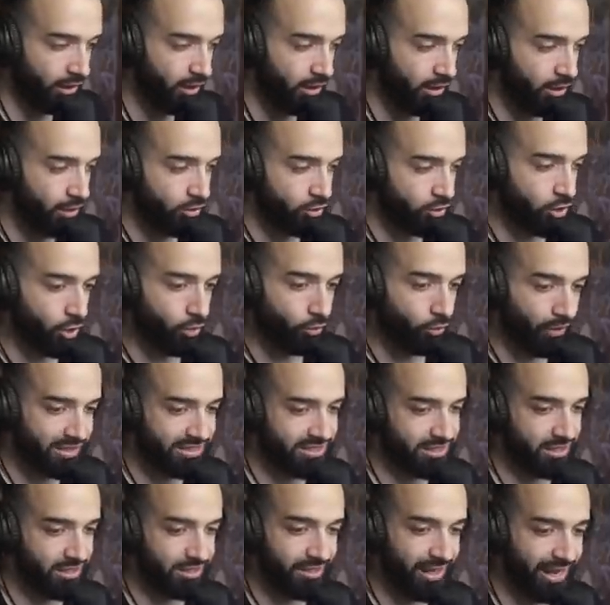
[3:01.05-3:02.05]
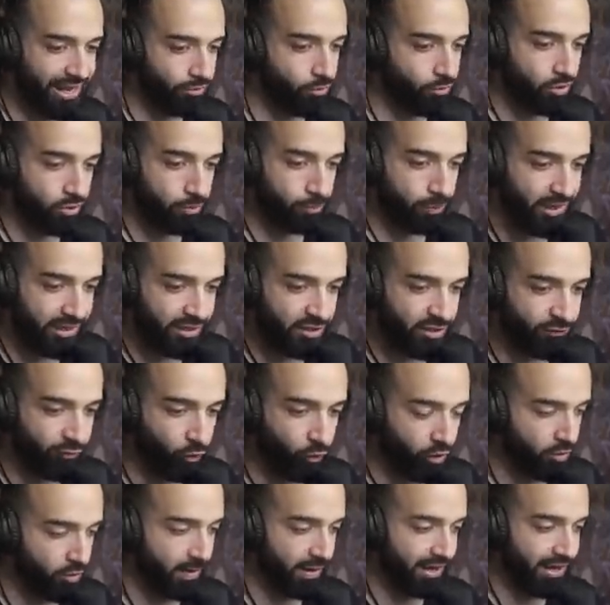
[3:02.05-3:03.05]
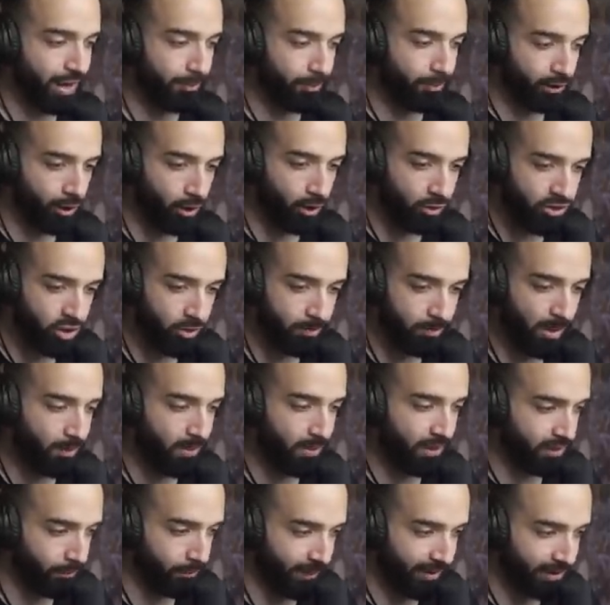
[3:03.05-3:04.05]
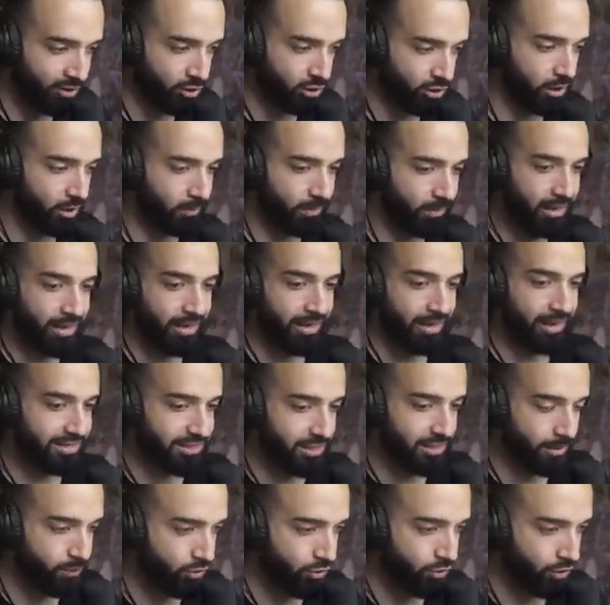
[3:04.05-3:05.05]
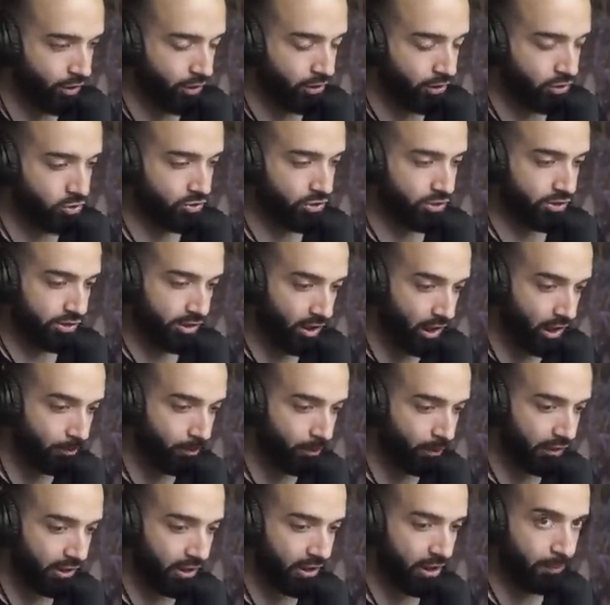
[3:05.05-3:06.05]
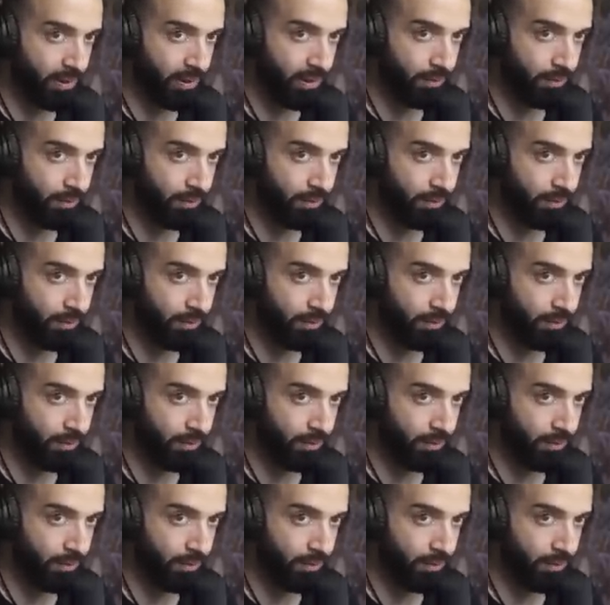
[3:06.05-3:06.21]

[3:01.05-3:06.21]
So what's a deck with plus four? You make Apollousa, you make Beyond the Pendulum. It's absurd. So there's a combo here that play around